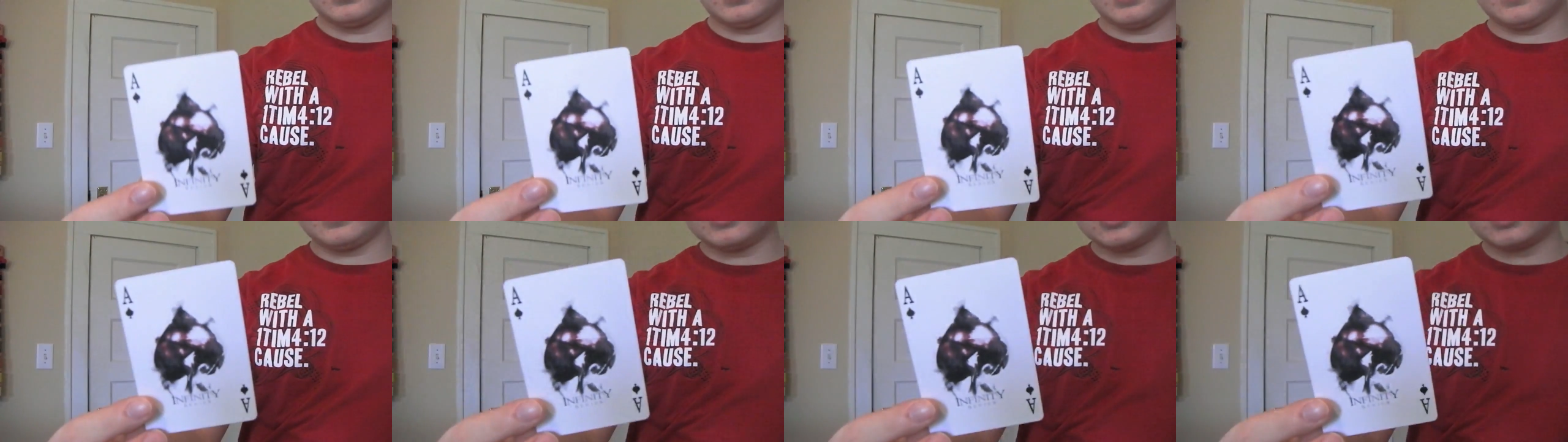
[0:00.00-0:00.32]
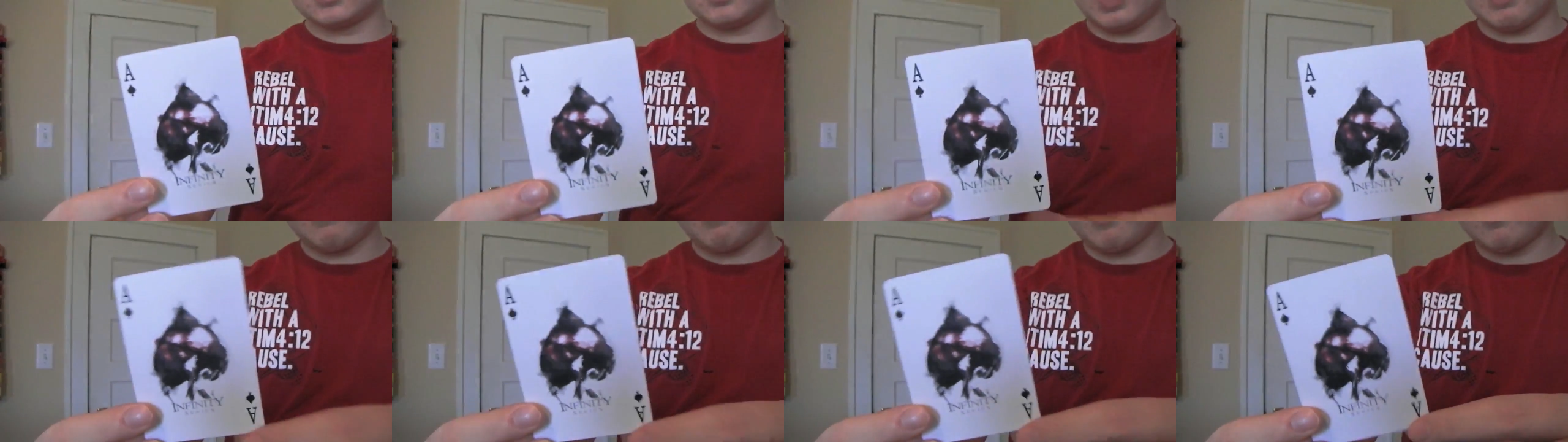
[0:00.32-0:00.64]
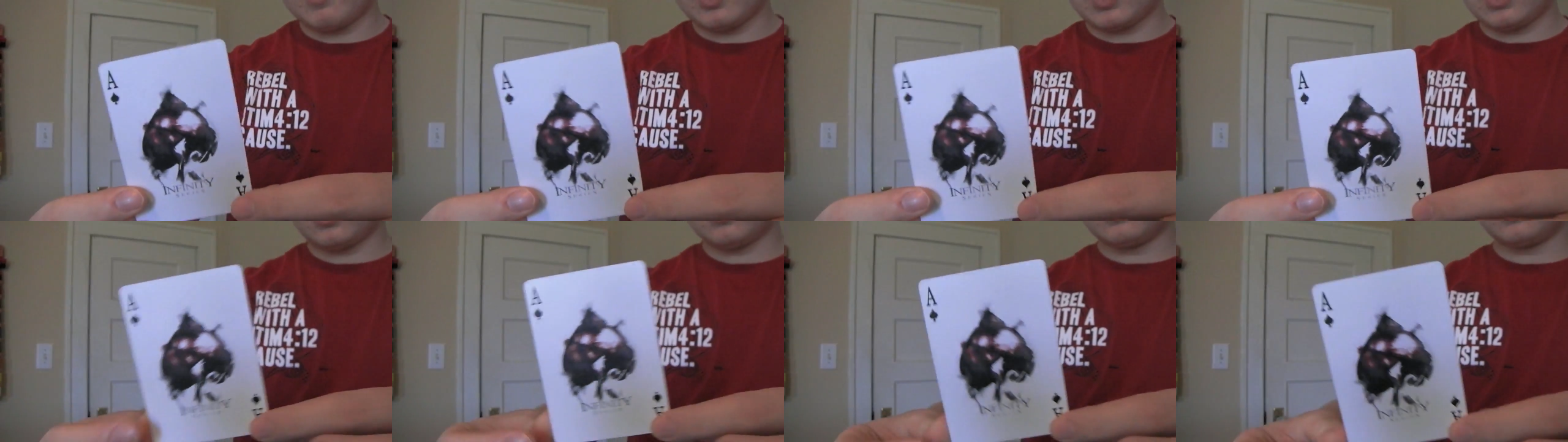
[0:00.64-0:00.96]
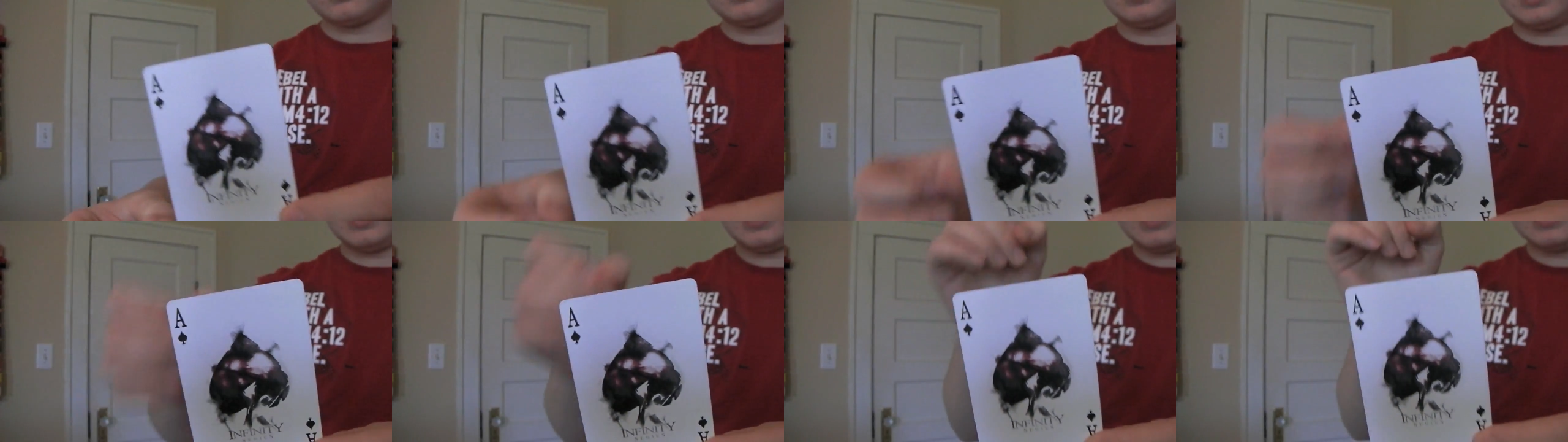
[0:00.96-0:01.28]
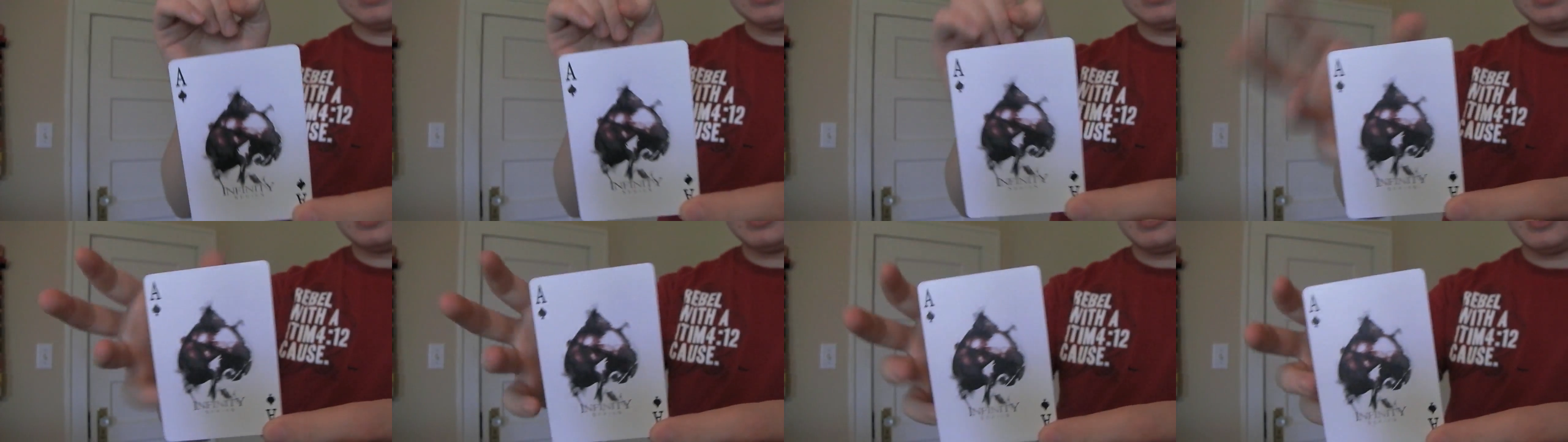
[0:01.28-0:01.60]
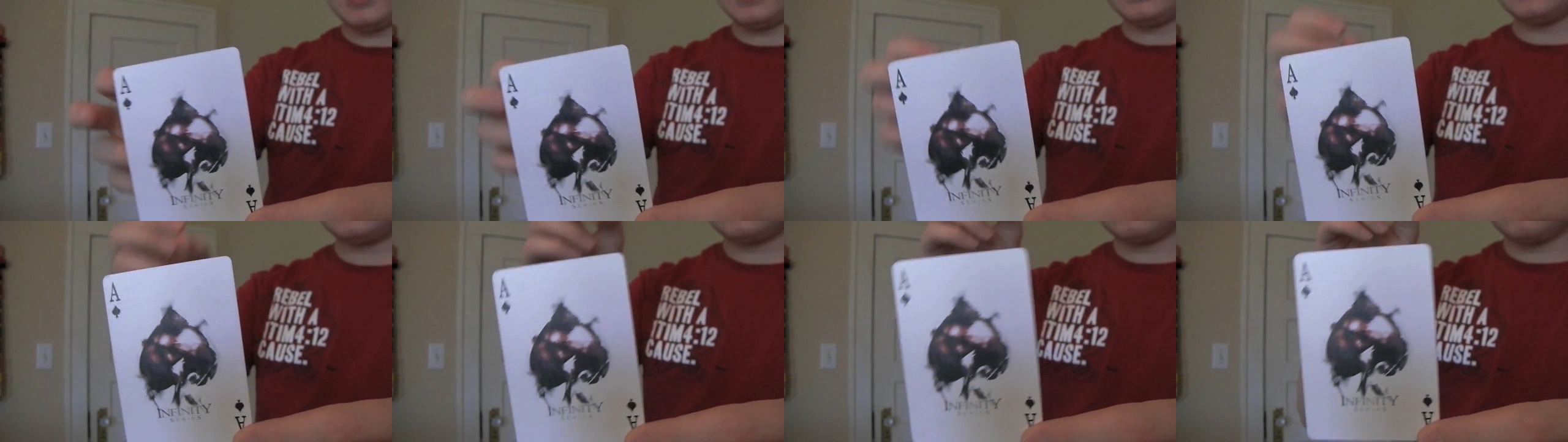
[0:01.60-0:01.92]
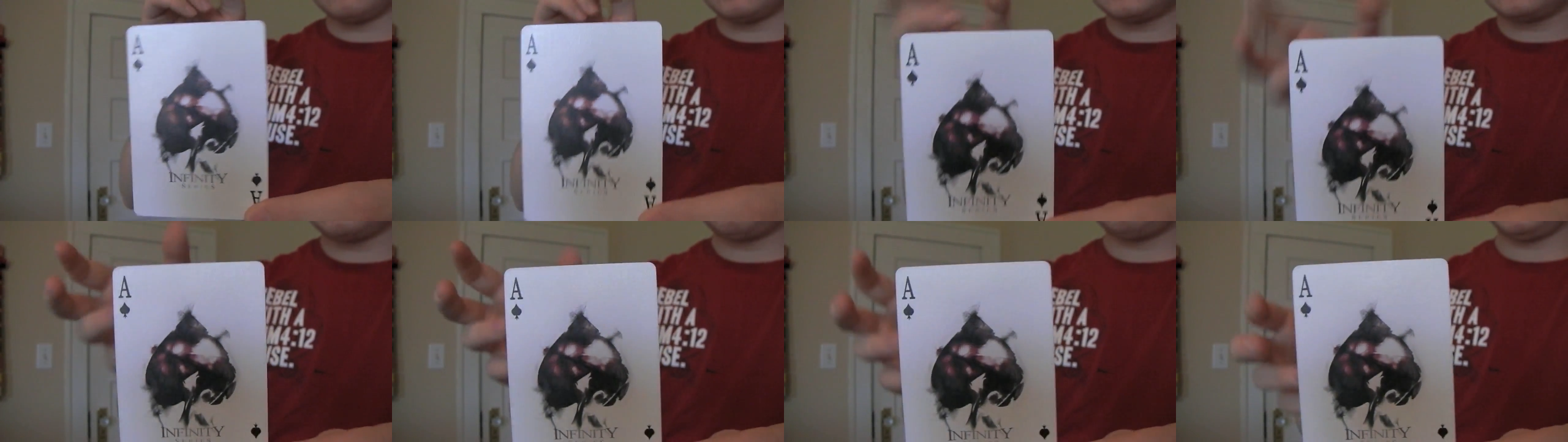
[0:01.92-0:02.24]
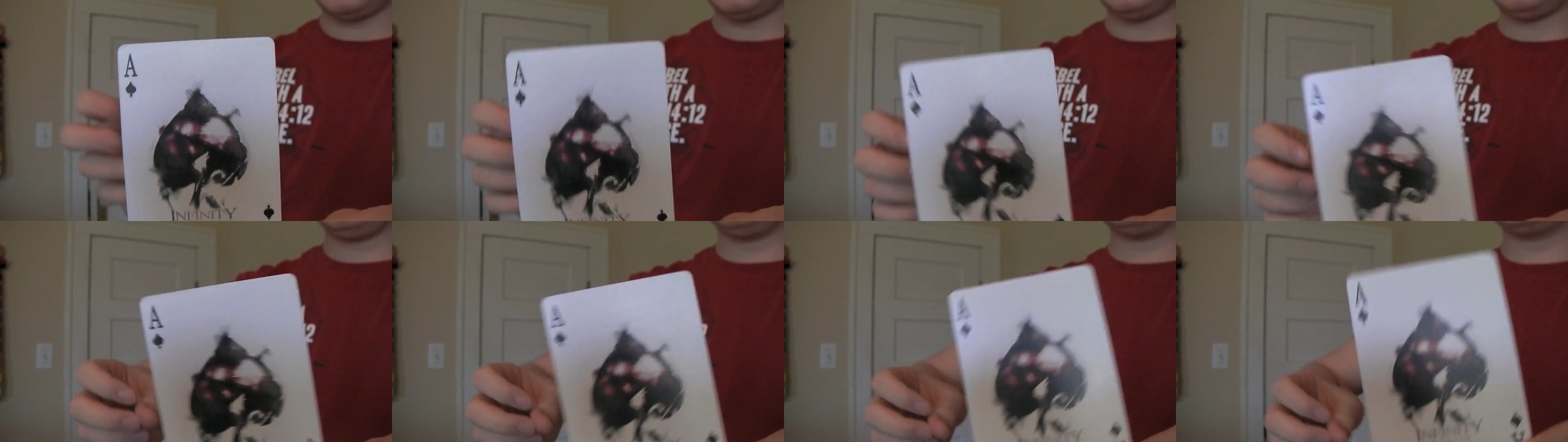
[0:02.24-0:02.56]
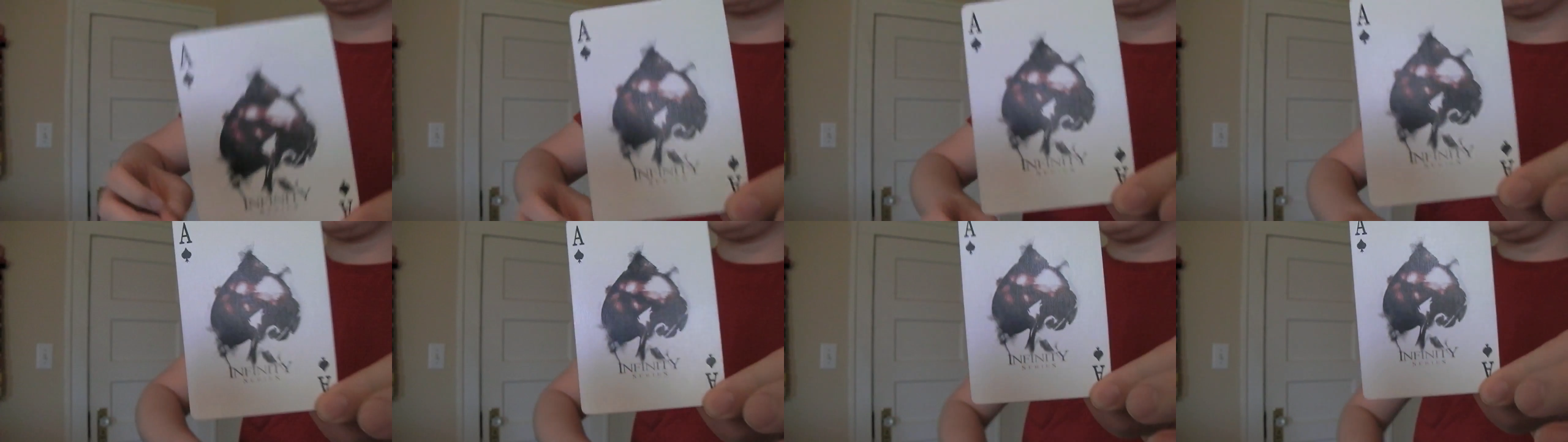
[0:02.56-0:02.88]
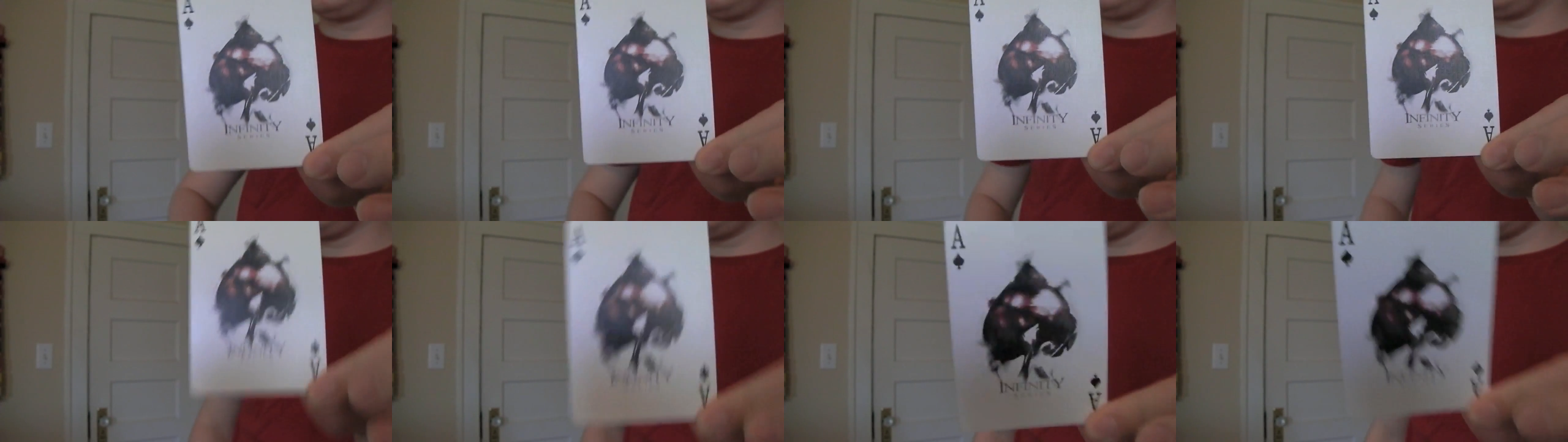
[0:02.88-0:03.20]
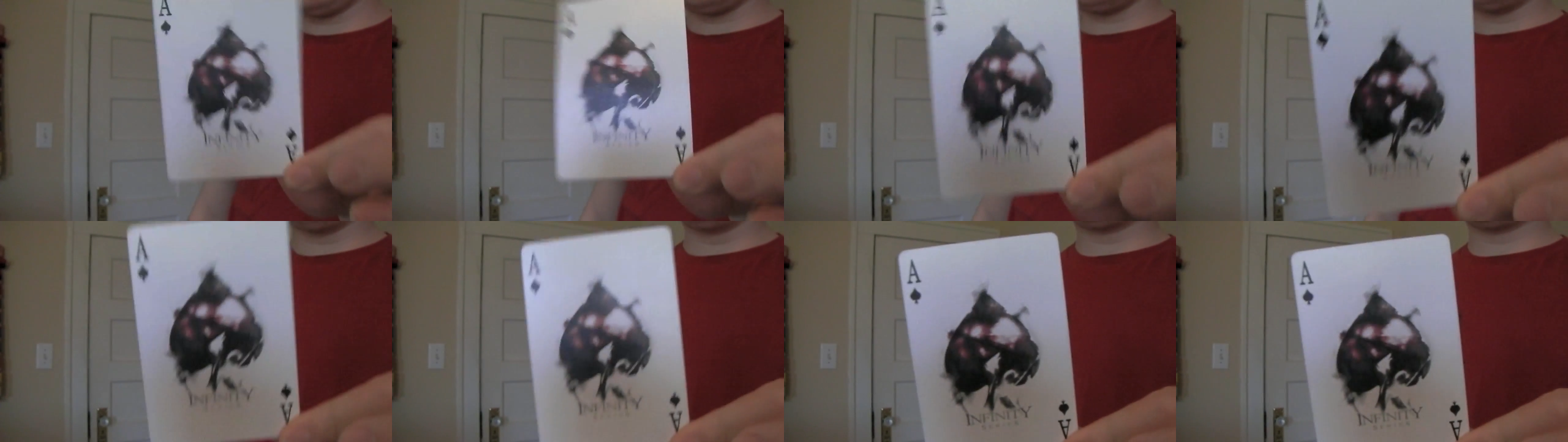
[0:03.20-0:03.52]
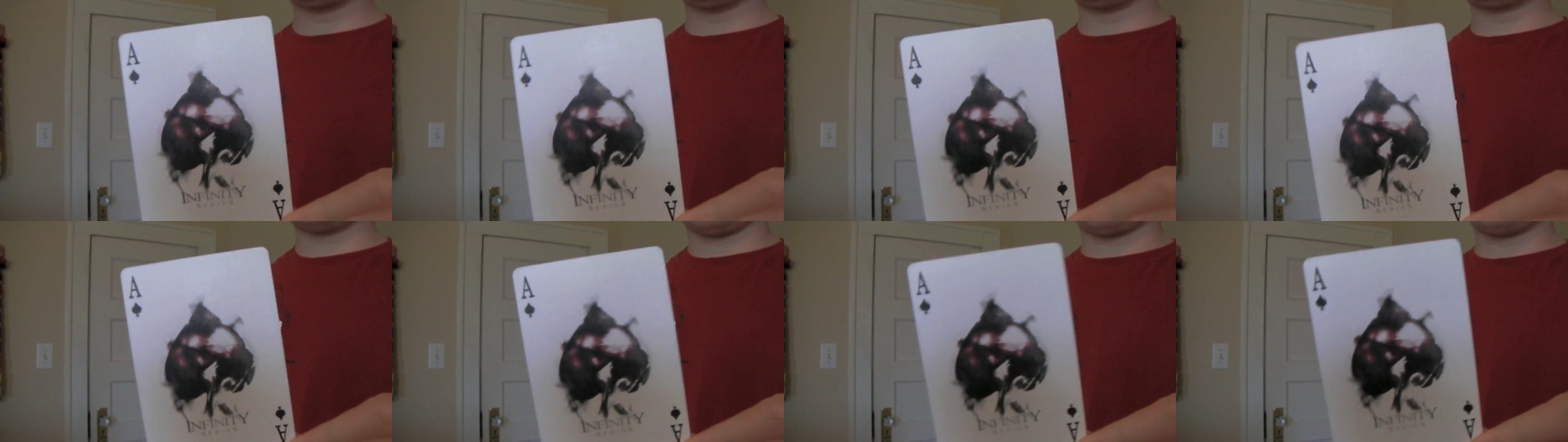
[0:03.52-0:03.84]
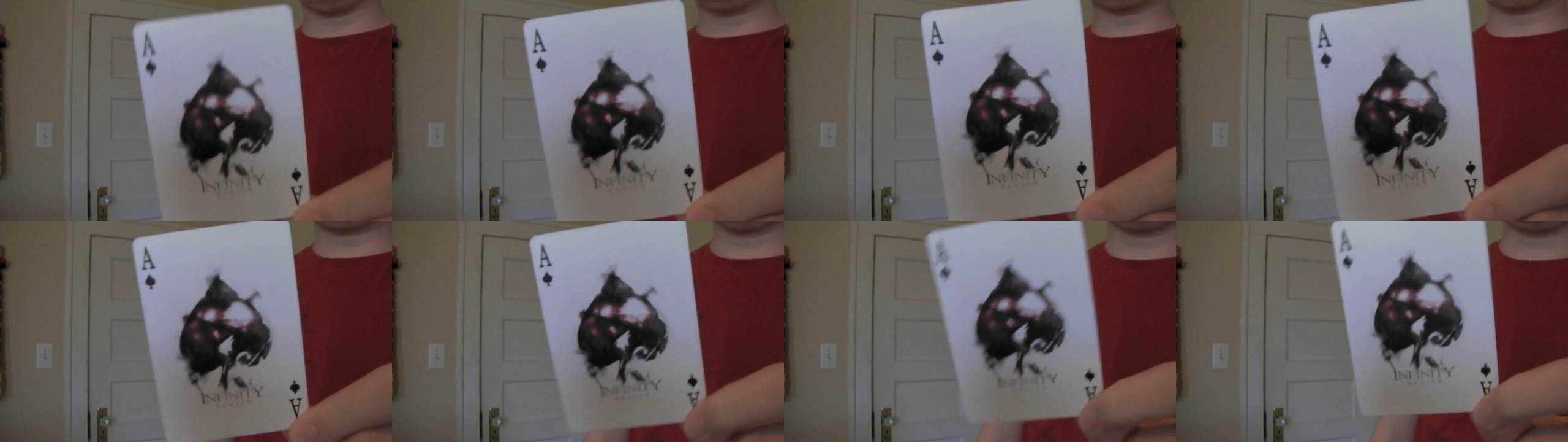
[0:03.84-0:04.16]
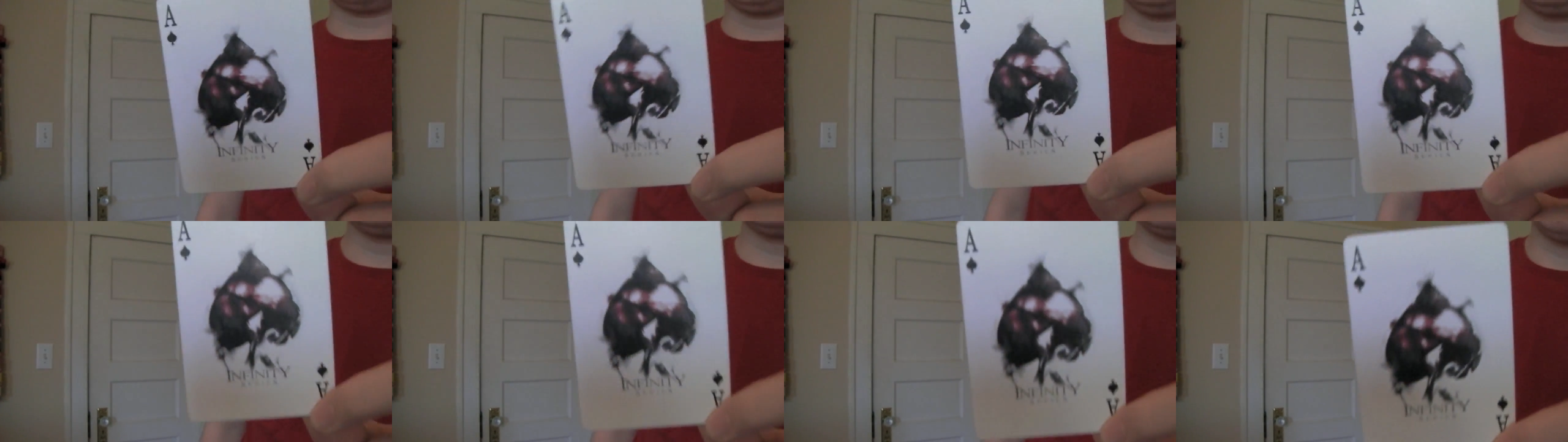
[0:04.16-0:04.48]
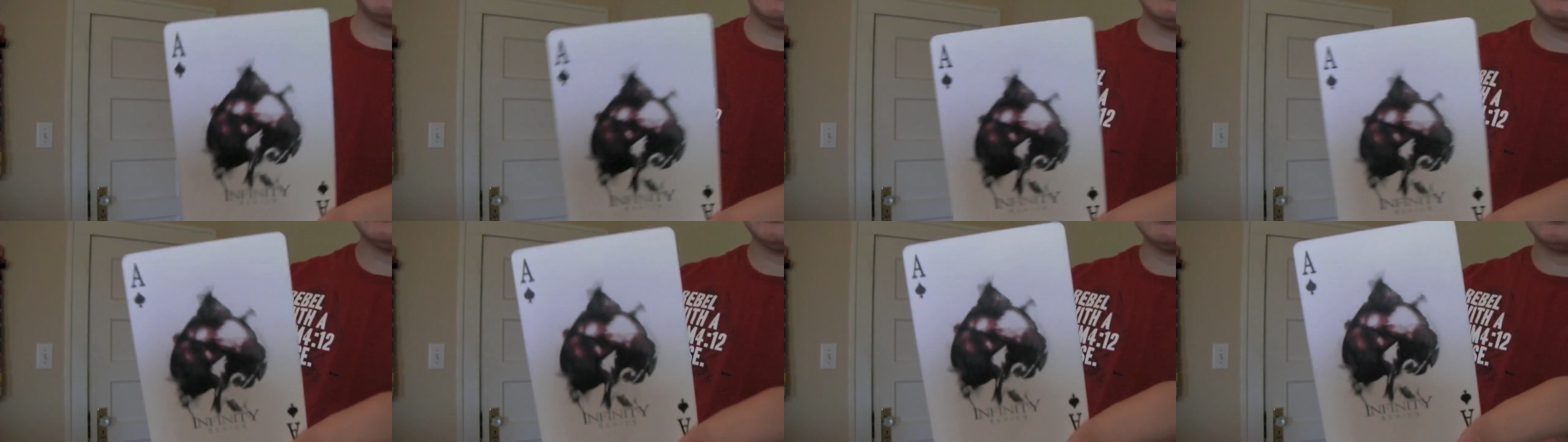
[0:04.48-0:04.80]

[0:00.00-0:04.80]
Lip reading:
[unreadable: no face in view]